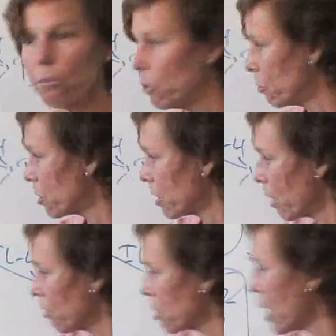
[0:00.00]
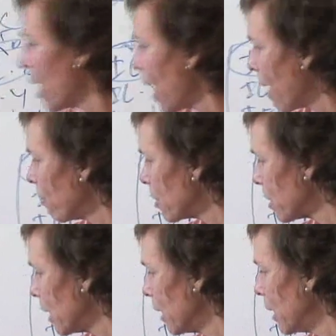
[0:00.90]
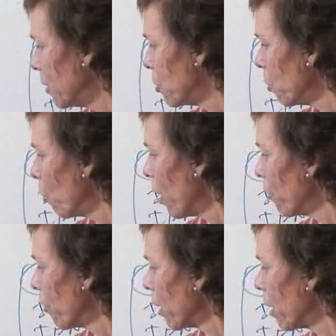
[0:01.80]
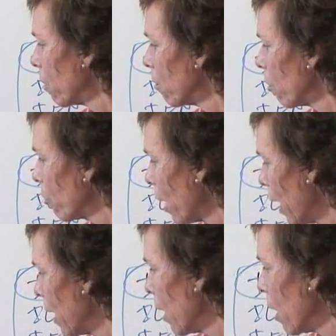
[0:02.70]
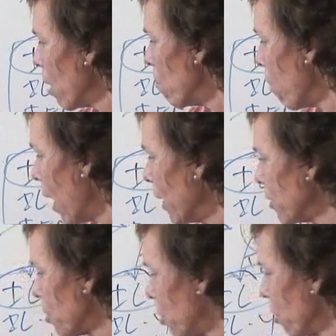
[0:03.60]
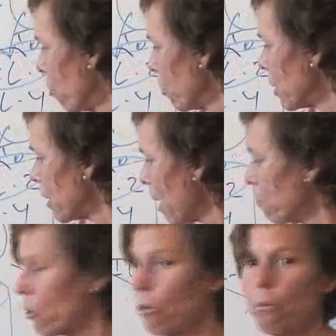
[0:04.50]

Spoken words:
immune cells have a CD200, okay? Binds to the receptor,